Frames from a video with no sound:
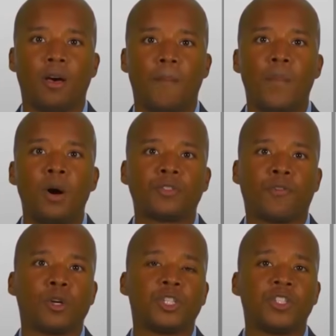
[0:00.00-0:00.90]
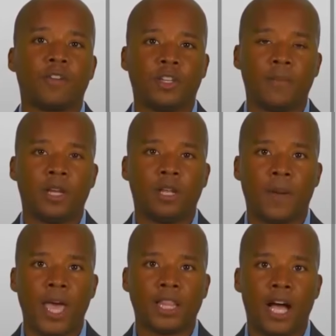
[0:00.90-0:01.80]
Most versions of limited
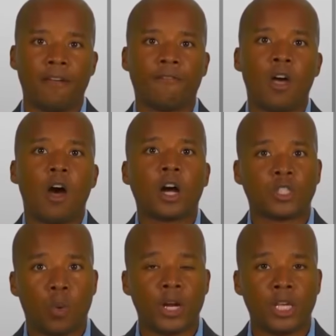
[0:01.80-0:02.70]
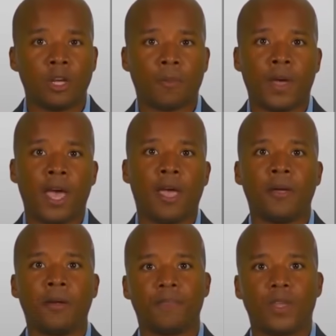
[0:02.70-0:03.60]
pay life are 20-year pay,
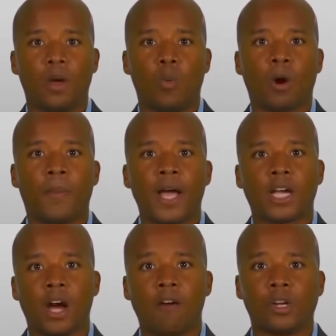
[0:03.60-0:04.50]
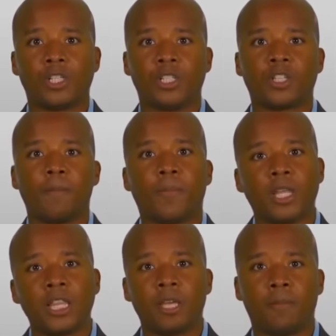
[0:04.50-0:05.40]
whereby coverage is
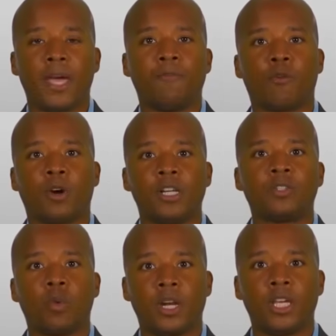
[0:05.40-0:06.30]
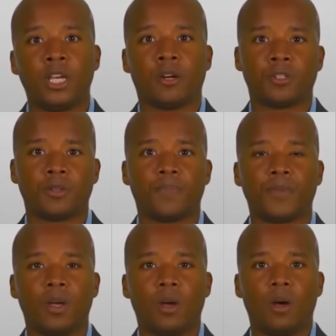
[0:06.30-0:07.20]
completely paid for in 20 years.
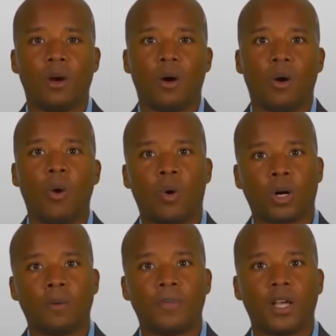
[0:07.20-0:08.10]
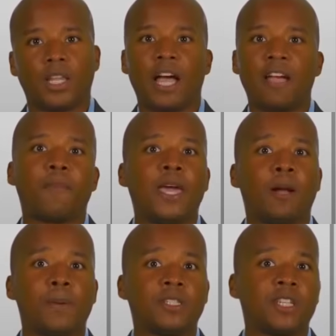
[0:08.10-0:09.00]
Or life paid up
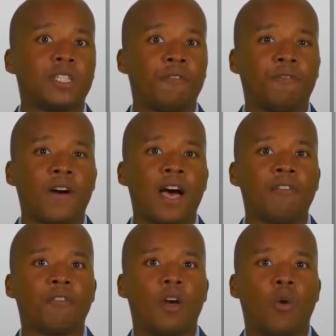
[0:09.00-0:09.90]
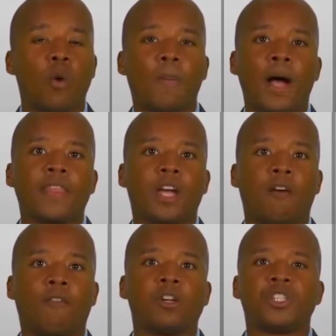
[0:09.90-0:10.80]
at 65, whereby the
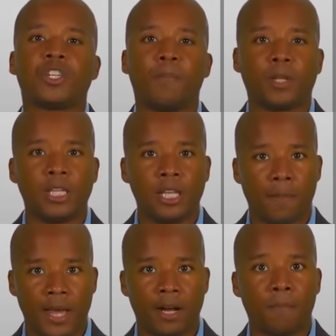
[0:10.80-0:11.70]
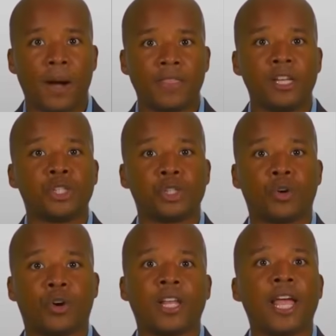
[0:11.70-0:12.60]
coverage is completely paid up by the
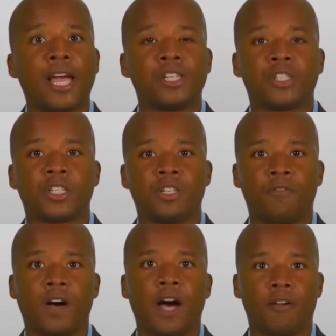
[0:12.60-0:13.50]
insured at age 65.